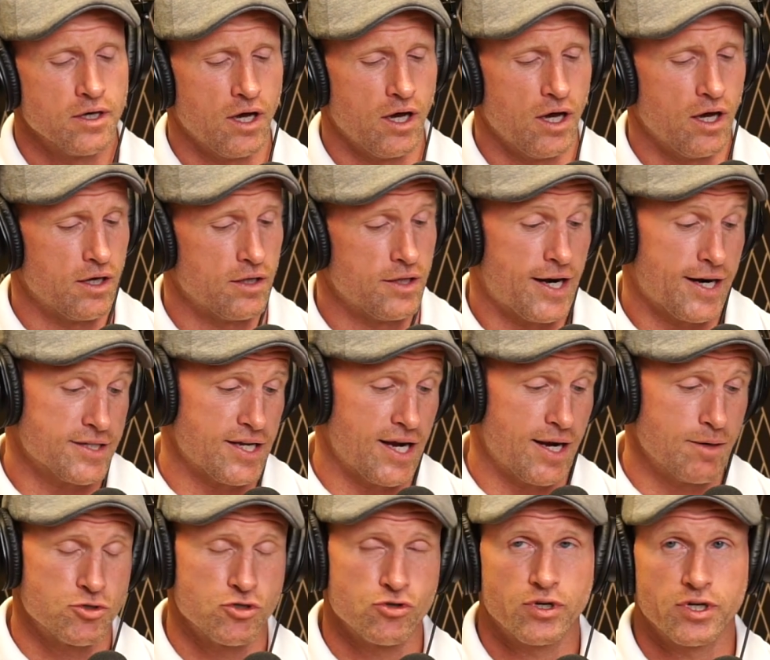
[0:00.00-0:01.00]
Uh, a lot of
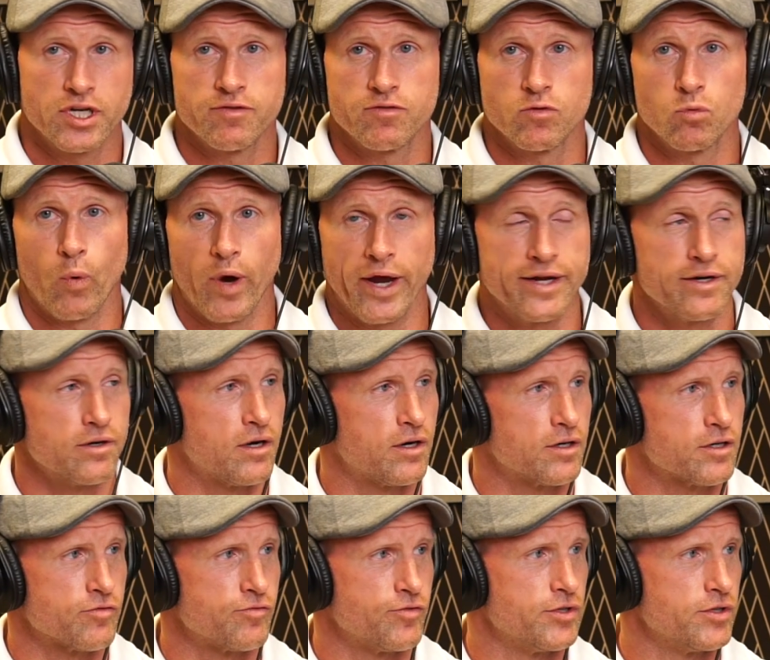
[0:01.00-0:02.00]
times you can even wait
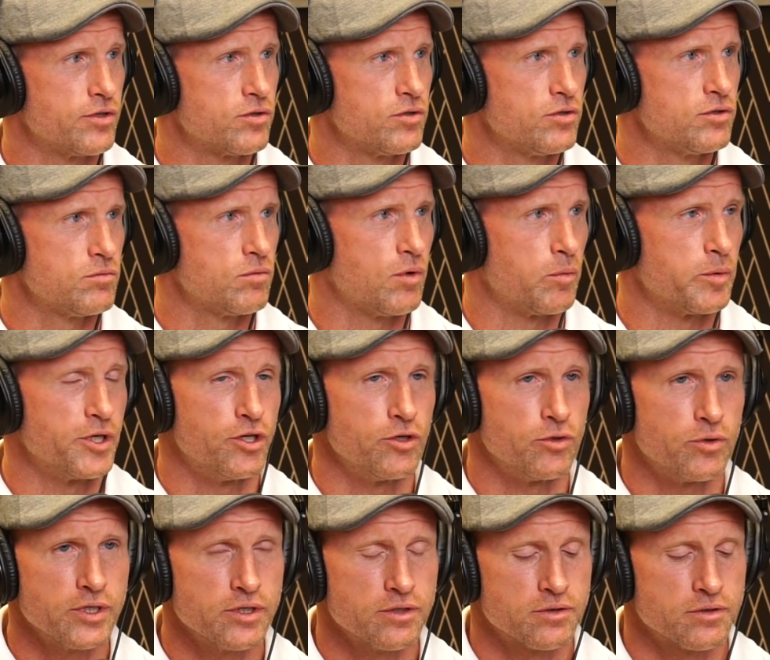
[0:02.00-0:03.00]
on your vehicle while we
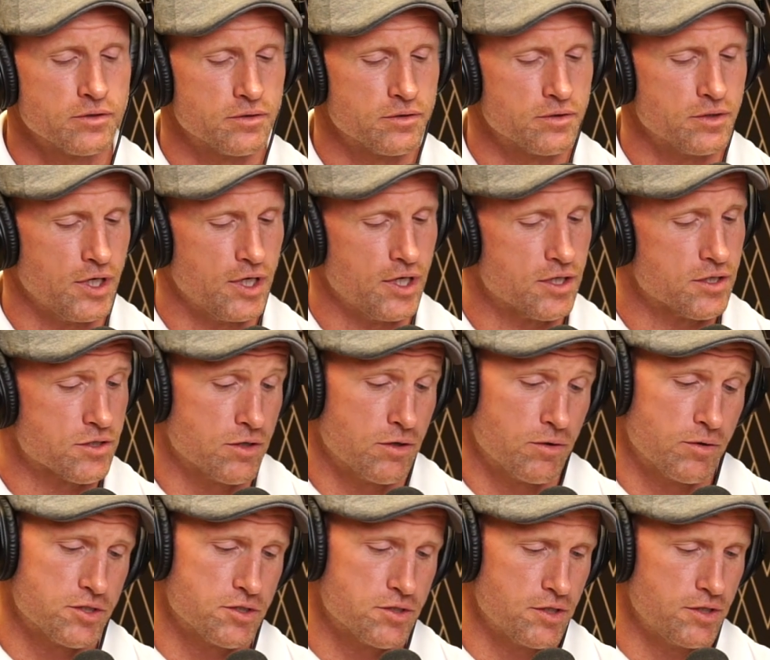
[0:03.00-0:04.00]
do it. Uh,
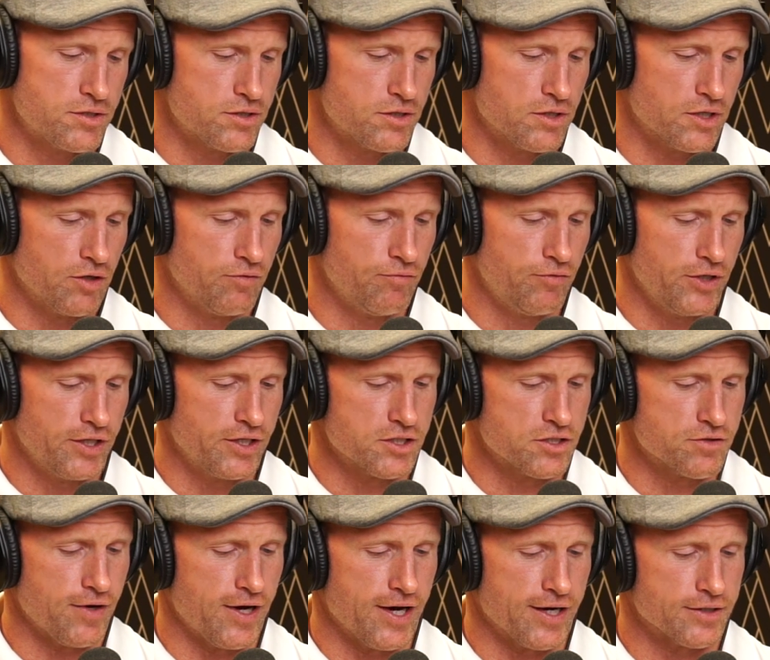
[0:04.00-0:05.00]
so it's it's a
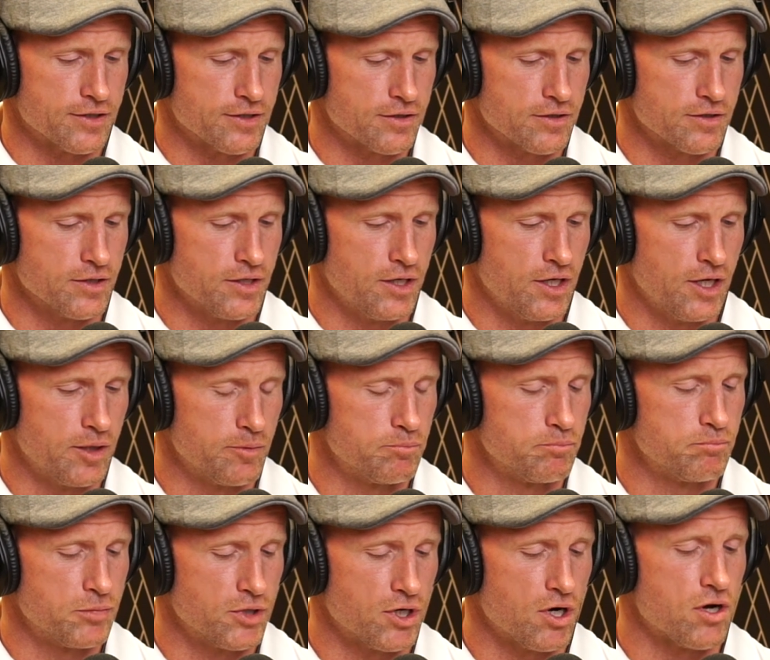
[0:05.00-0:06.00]
convenience factor,
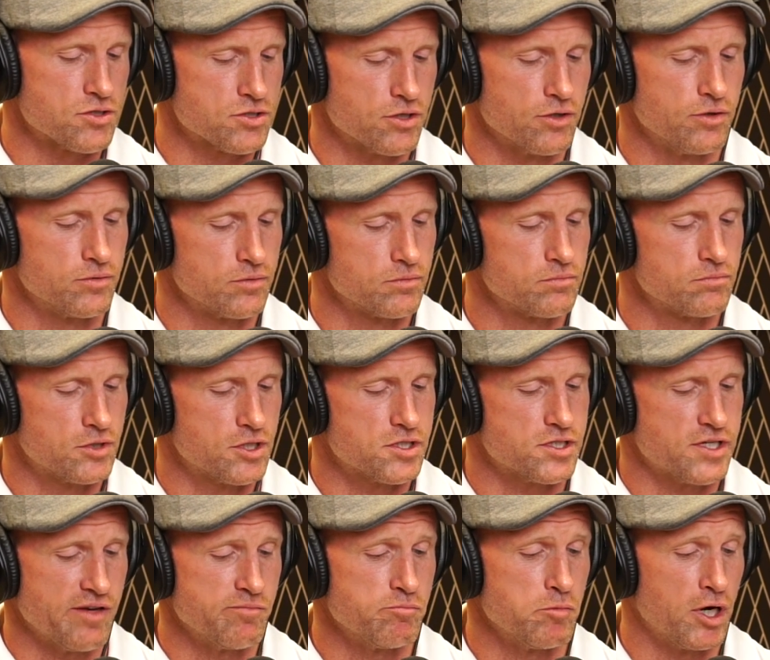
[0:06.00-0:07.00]
um, but also to
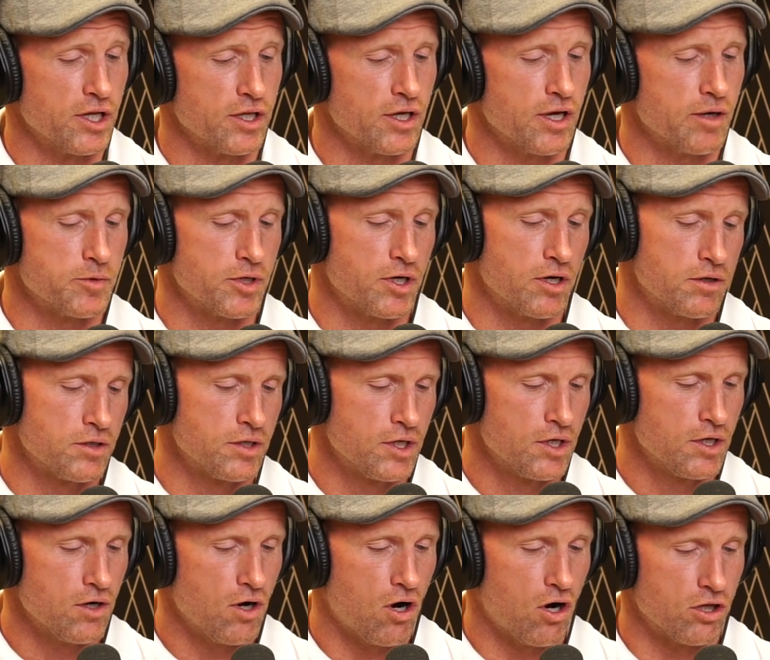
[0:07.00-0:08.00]
save money. I mean,
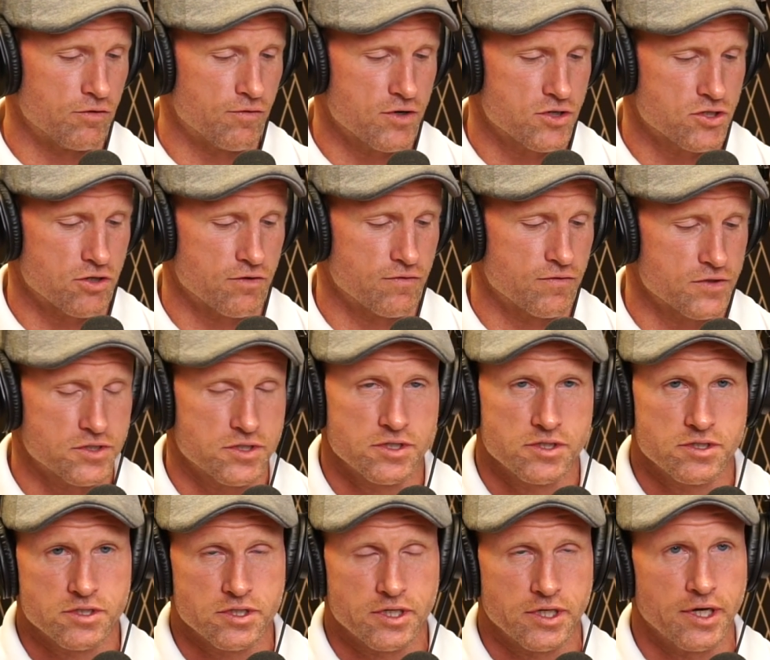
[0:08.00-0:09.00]
all of our
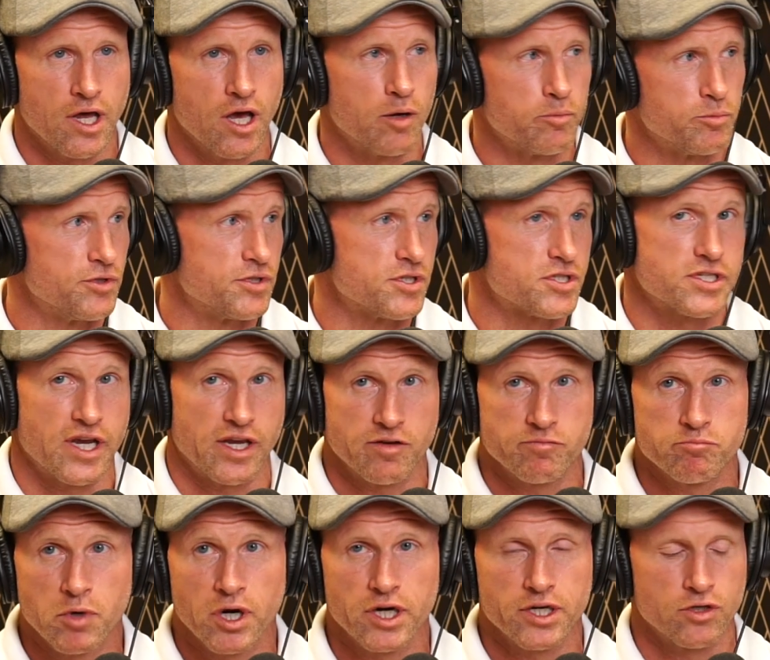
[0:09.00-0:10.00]
services can help you to
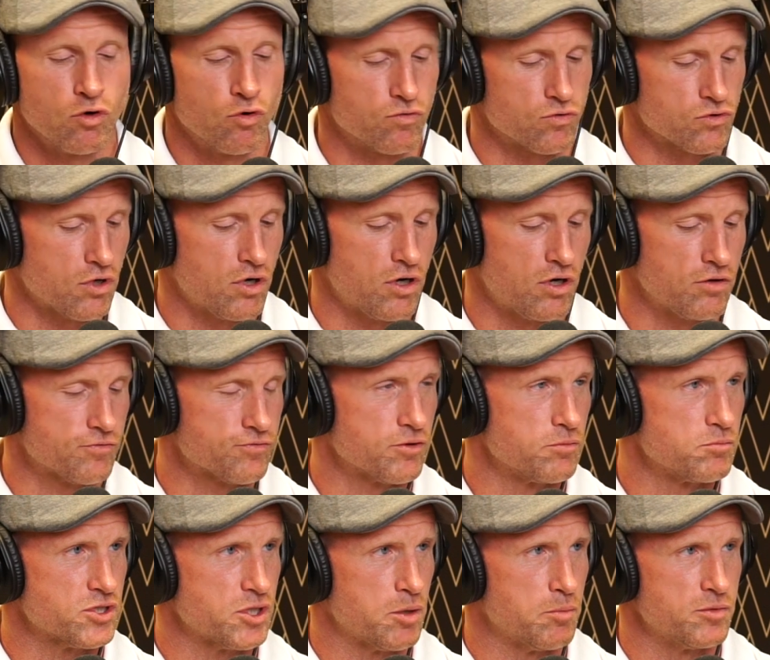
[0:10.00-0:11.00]
save money overall
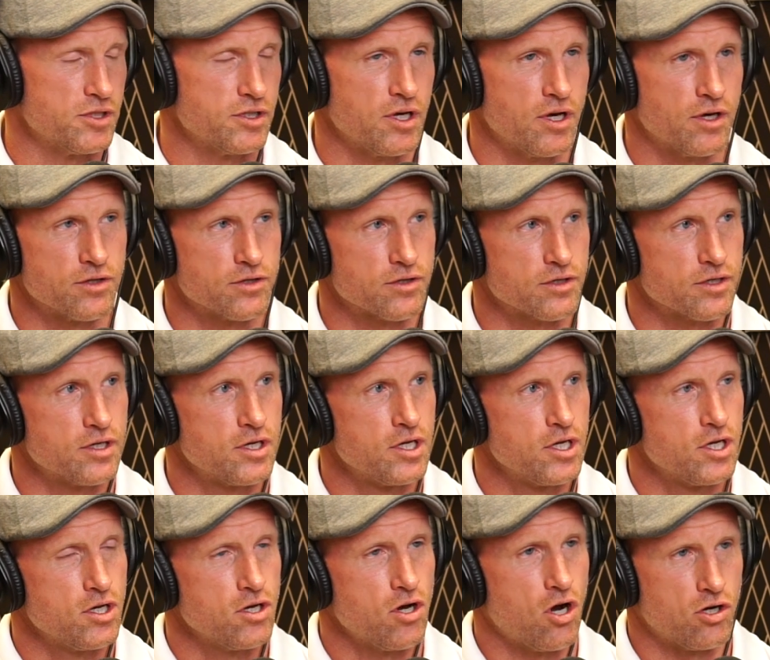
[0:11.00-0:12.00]
from some of the other
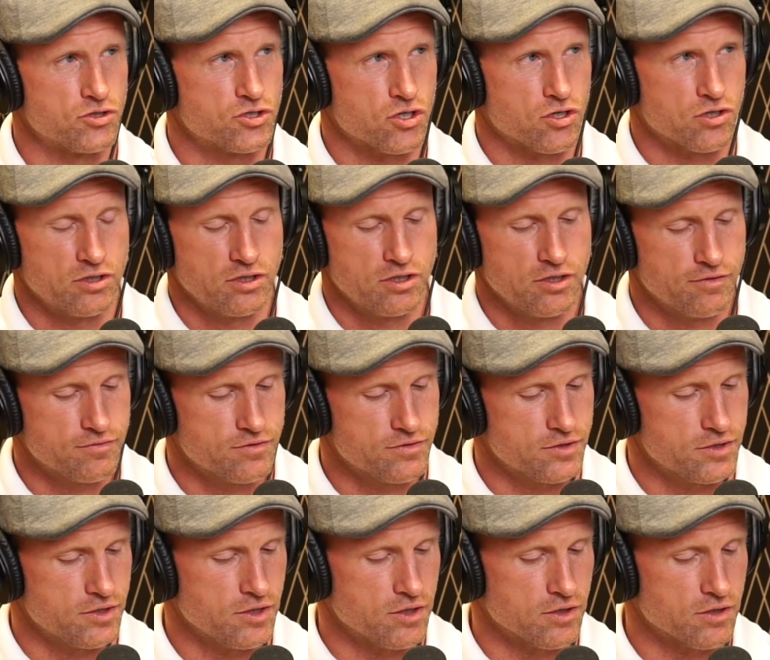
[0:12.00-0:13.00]

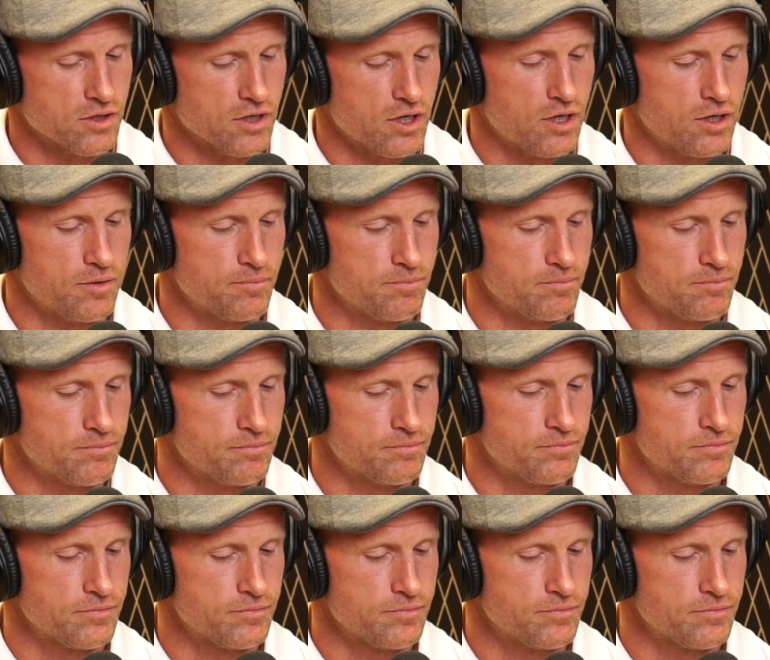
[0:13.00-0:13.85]
alternatives or um,